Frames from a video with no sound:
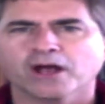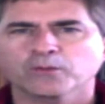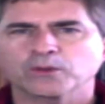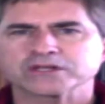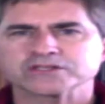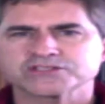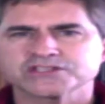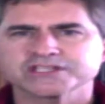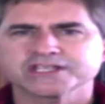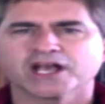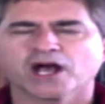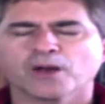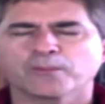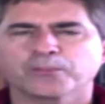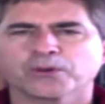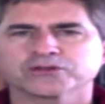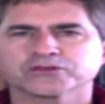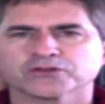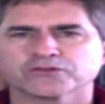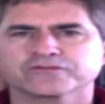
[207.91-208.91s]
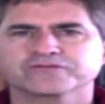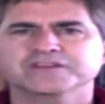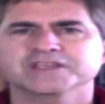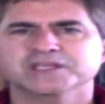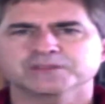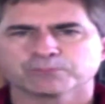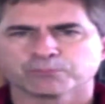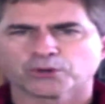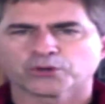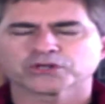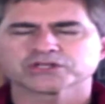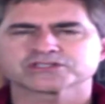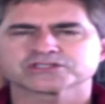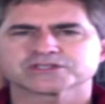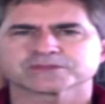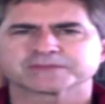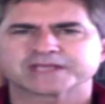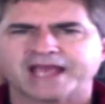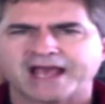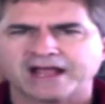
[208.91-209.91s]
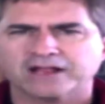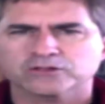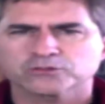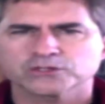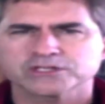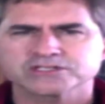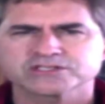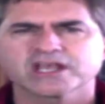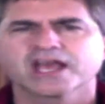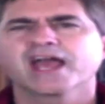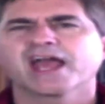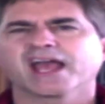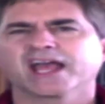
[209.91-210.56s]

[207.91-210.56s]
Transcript: I want to see you up on your feet, burning some calories,